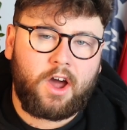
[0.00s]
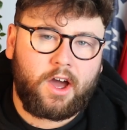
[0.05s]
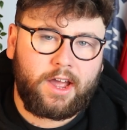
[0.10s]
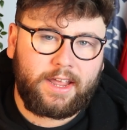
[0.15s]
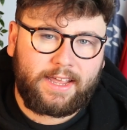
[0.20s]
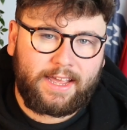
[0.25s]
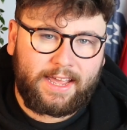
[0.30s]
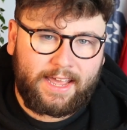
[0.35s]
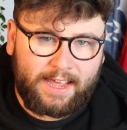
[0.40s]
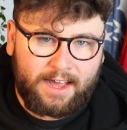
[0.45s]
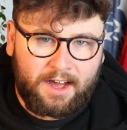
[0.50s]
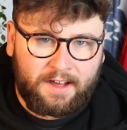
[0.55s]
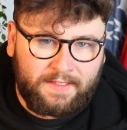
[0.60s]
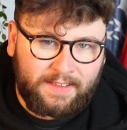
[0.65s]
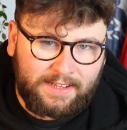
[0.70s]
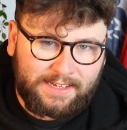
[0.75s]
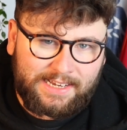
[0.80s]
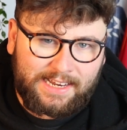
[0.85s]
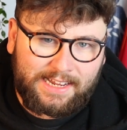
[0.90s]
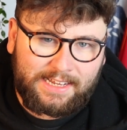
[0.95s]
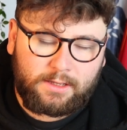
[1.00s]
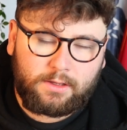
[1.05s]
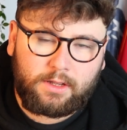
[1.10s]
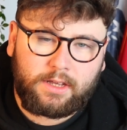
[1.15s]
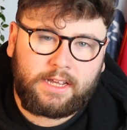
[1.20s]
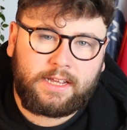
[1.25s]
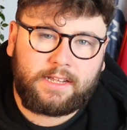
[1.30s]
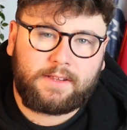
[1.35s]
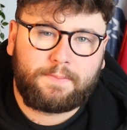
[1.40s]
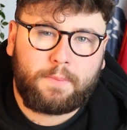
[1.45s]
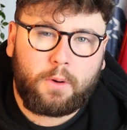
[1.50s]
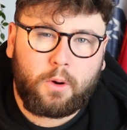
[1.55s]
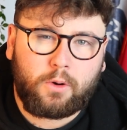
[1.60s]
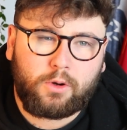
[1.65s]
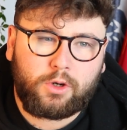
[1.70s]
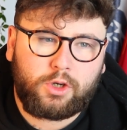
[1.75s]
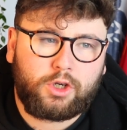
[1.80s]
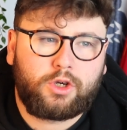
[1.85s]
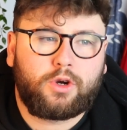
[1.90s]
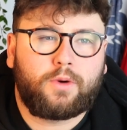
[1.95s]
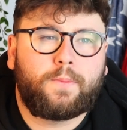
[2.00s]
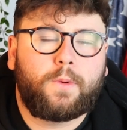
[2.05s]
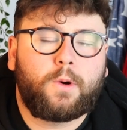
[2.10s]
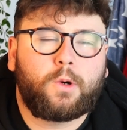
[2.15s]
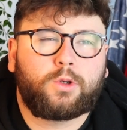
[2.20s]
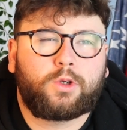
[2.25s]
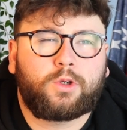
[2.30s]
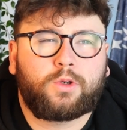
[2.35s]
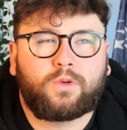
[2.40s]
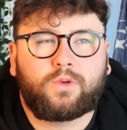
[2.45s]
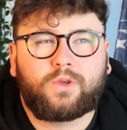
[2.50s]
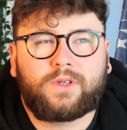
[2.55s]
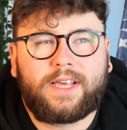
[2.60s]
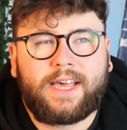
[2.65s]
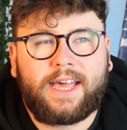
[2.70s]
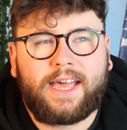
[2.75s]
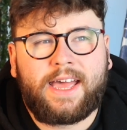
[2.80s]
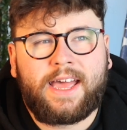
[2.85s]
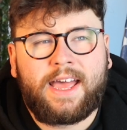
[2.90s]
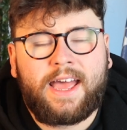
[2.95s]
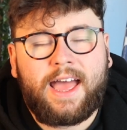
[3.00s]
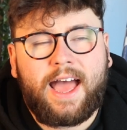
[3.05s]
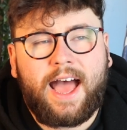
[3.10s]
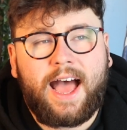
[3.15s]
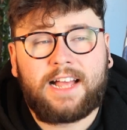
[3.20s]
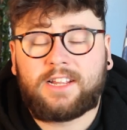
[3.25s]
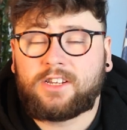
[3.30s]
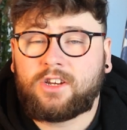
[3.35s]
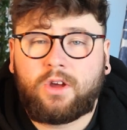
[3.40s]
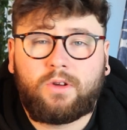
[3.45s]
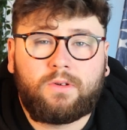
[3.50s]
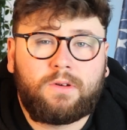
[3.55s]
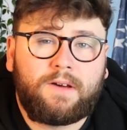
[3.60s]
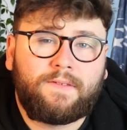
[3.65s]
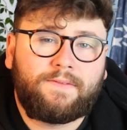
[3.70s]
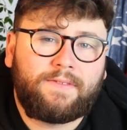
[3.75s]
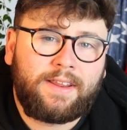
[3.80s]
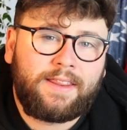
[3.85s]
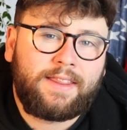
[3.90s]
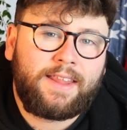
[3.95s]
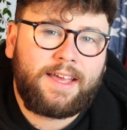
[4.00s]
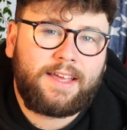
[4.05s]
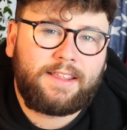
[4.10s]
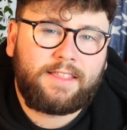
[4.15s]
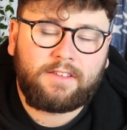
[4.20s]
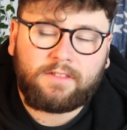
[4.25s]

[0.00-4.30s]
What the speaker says: Nike kit on this list is Portugal. Portugal's kit has no love in there.